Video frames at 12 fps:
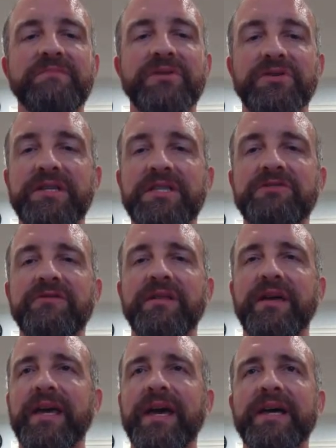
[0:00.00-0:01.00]
built into it.
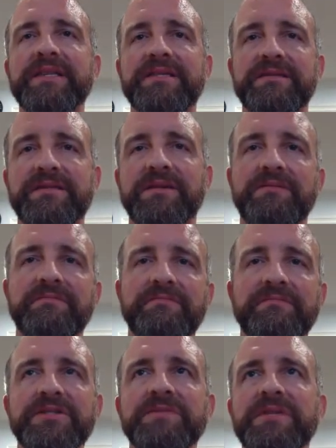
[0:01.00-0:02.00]
Like it has
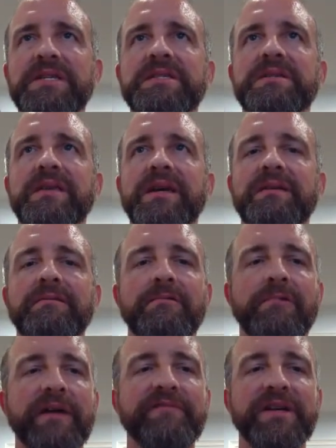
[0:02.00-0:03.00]
some decent like
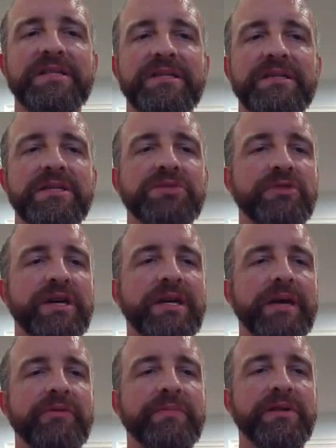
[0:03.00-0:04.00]
graphics and display
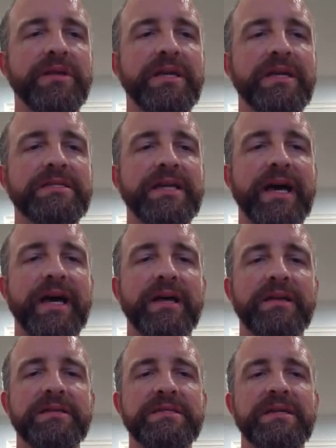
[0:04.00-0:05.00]
capabilities. It
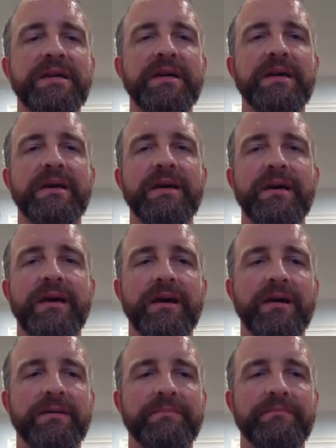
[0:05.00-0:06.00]
has
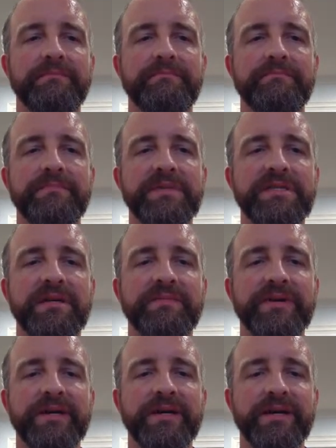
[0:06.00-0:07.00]

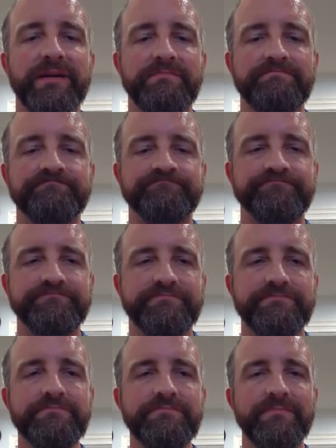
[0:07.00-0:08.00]
some
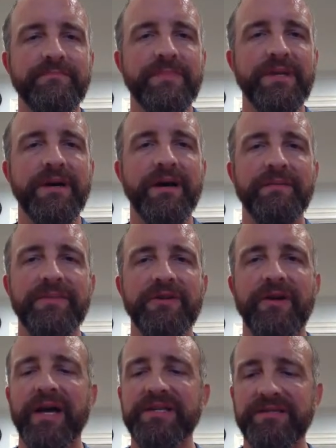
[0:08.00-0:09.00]
you
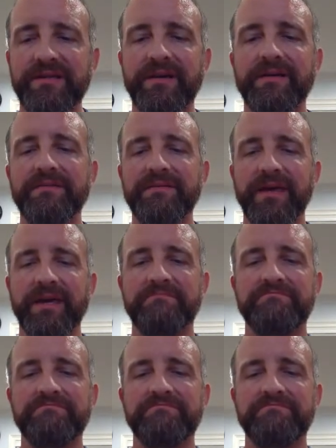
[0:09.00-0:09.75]
know, has like